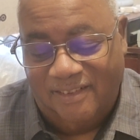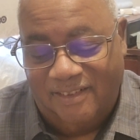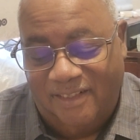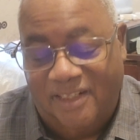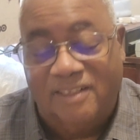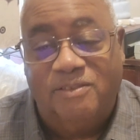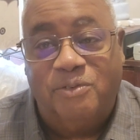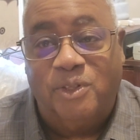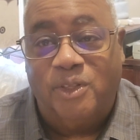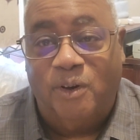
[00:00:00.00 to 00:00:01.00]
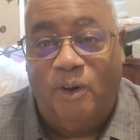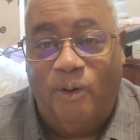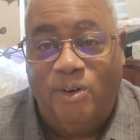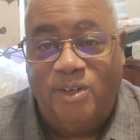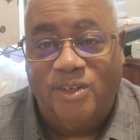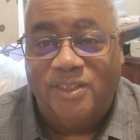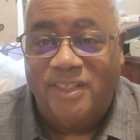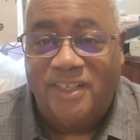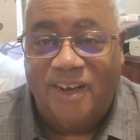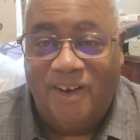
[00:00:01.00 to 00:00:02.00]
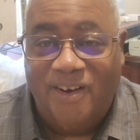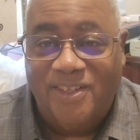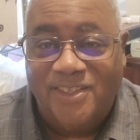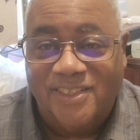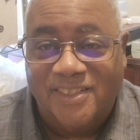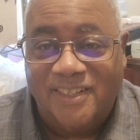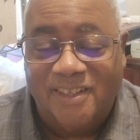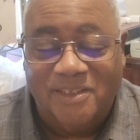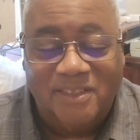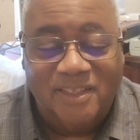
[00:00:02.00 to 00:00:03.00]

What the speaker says: looking for the oracle in cards and stuff.